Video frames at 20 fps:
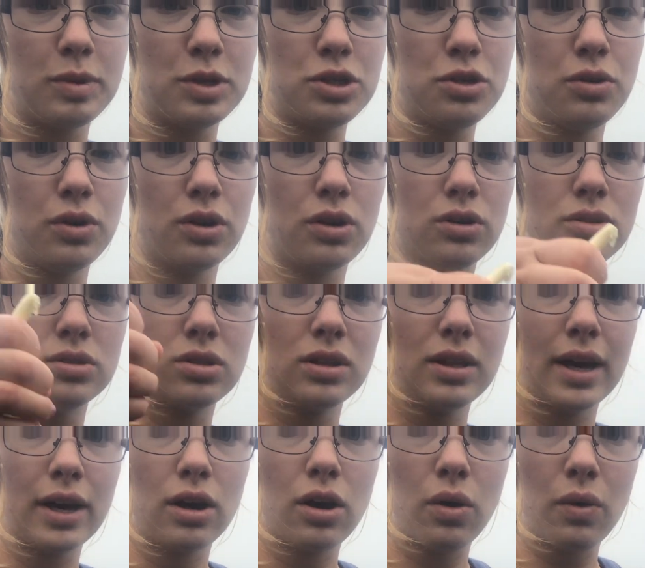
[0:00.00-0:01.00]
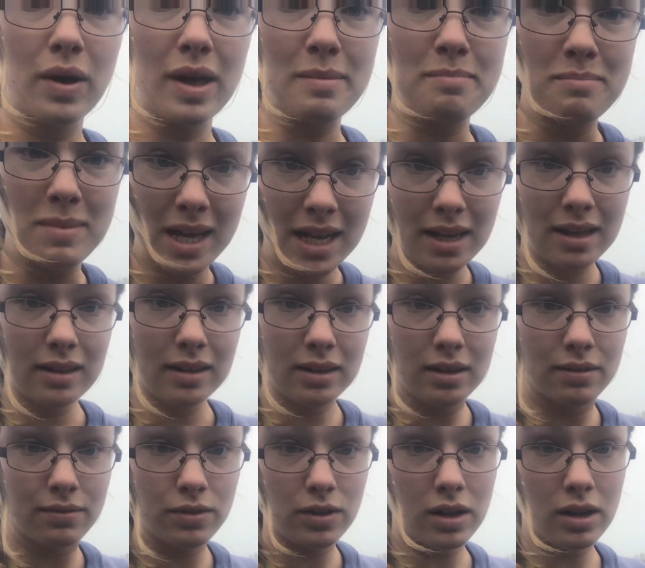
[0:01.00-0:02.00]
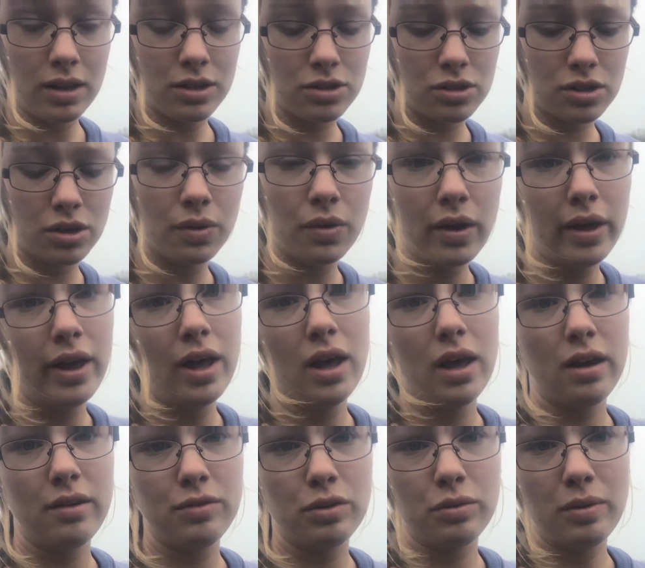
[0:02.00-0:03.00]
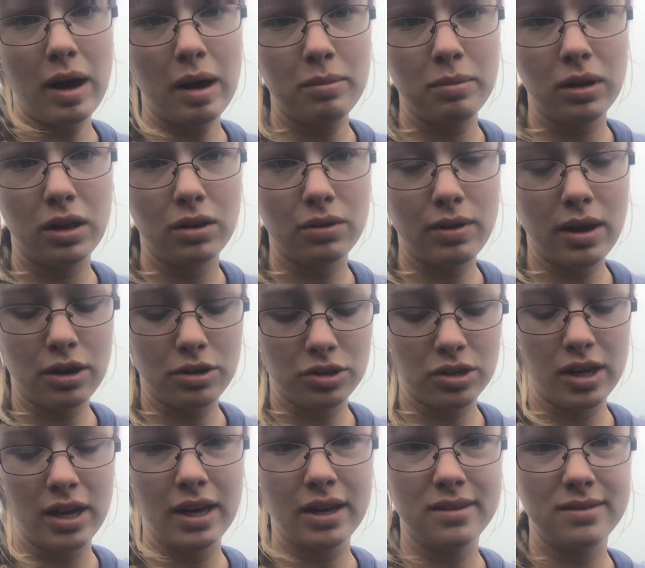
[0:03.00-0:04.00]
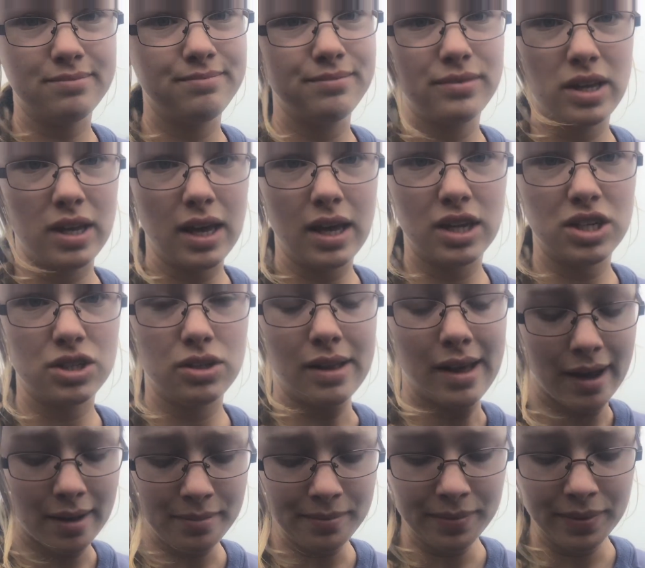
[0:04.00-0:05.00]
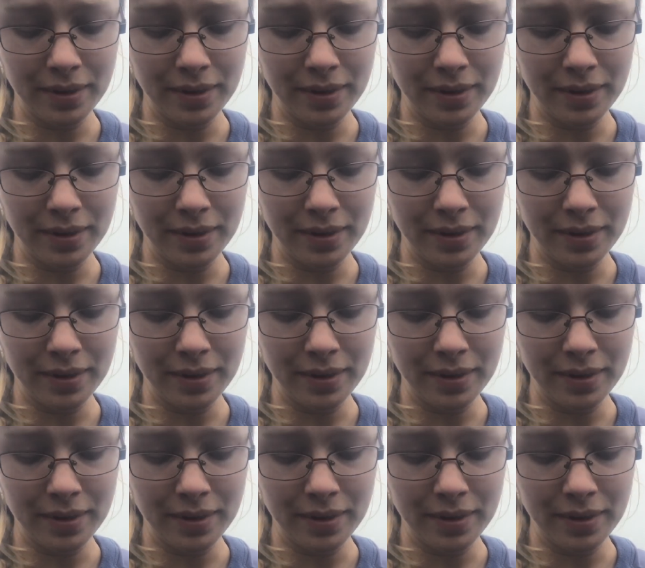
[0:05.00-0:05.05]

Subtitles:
but you can also let go immediately if you need to. If you're wrapping it around your hand, you can't do that.